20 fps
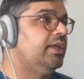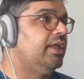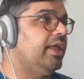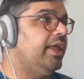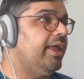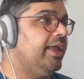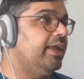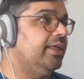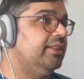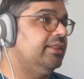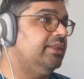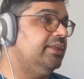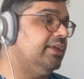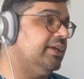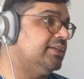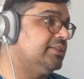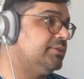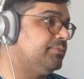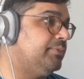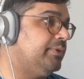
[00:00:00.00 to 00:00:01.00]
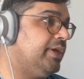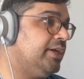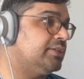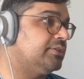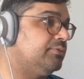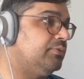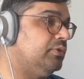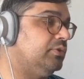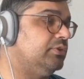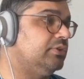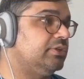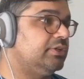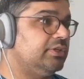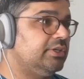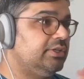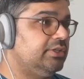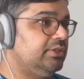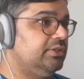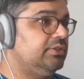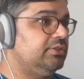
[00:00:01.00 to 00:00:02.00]
And the SPX folder
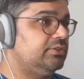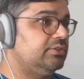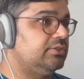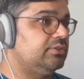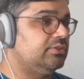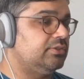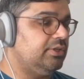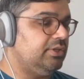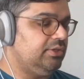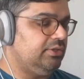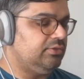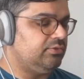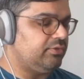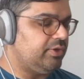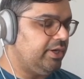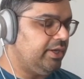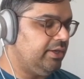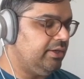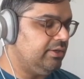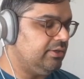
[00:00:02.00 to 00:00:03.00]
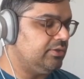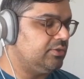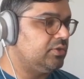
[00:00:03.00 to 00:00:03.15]
is right here.